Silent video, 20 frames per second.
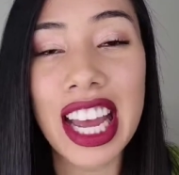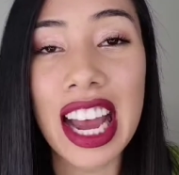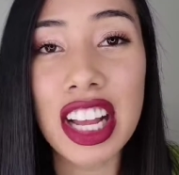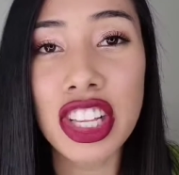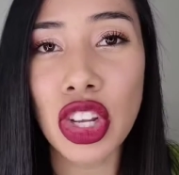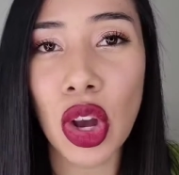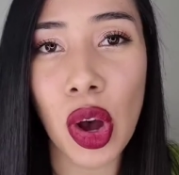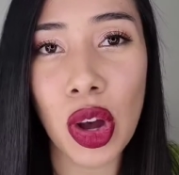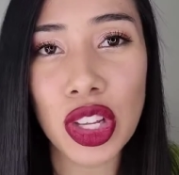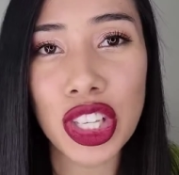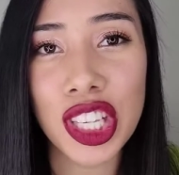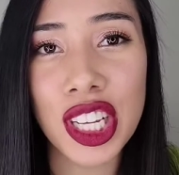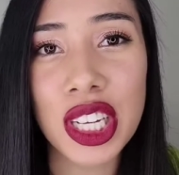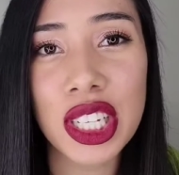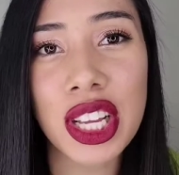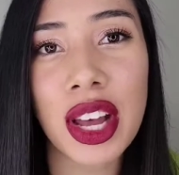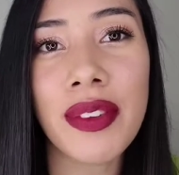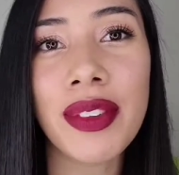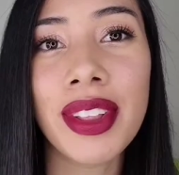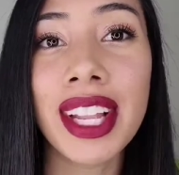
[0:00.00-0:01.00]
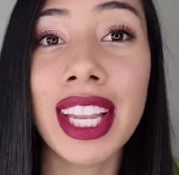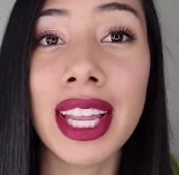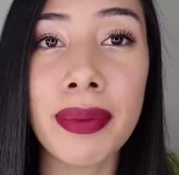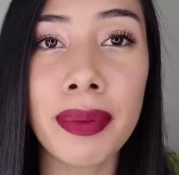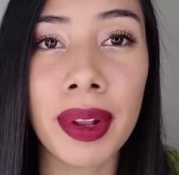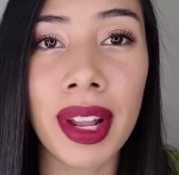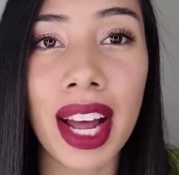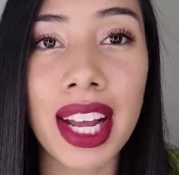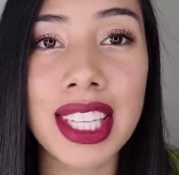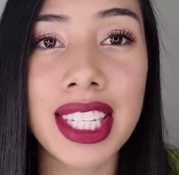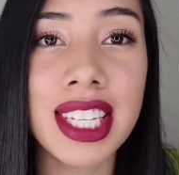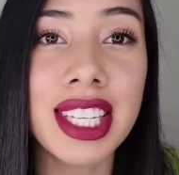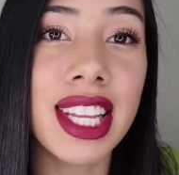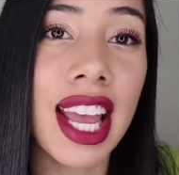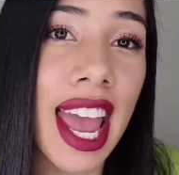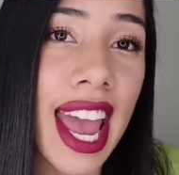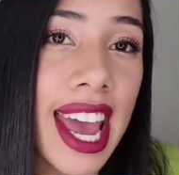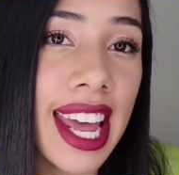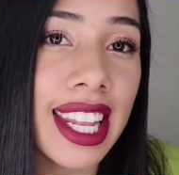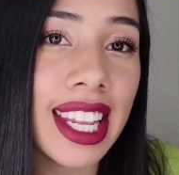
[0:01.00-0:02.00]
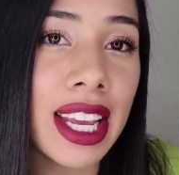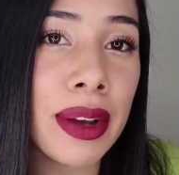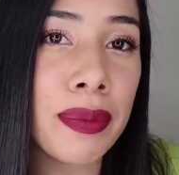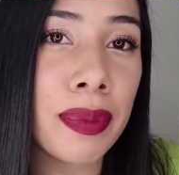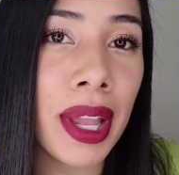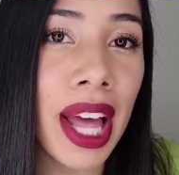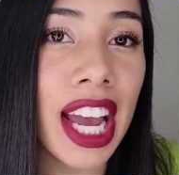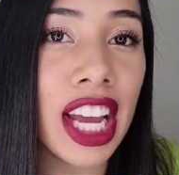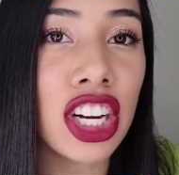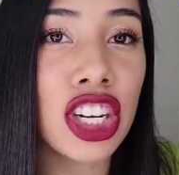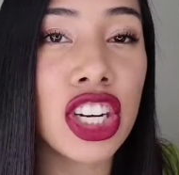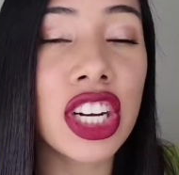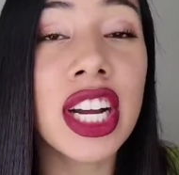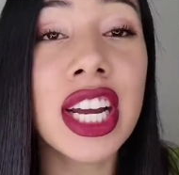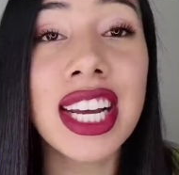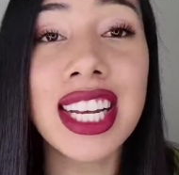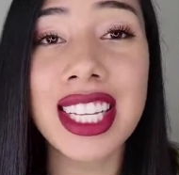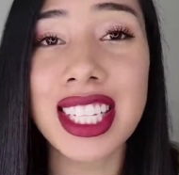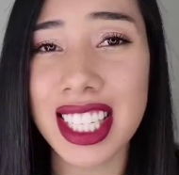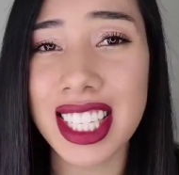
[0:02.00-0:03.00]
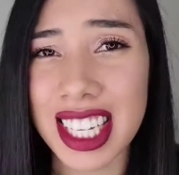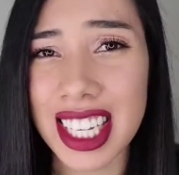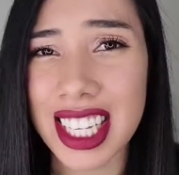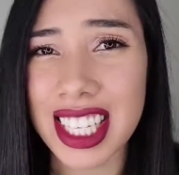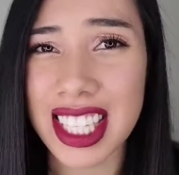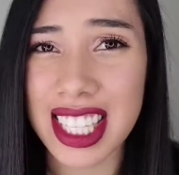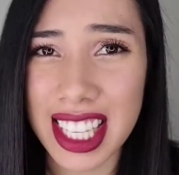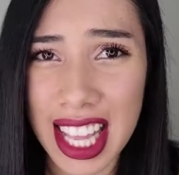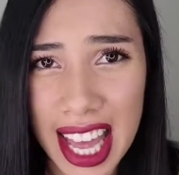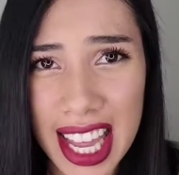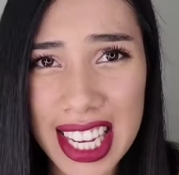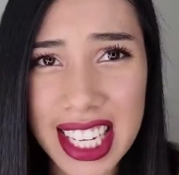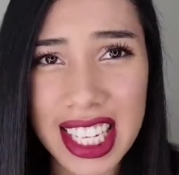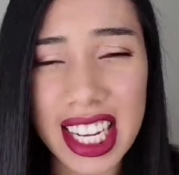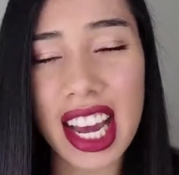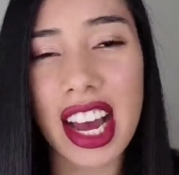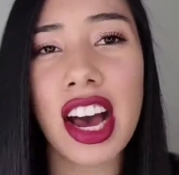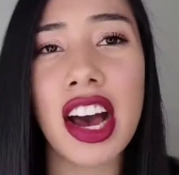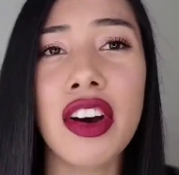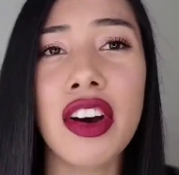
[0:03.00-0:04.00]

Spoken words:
that's all six of the lip glosses and lip liner, six set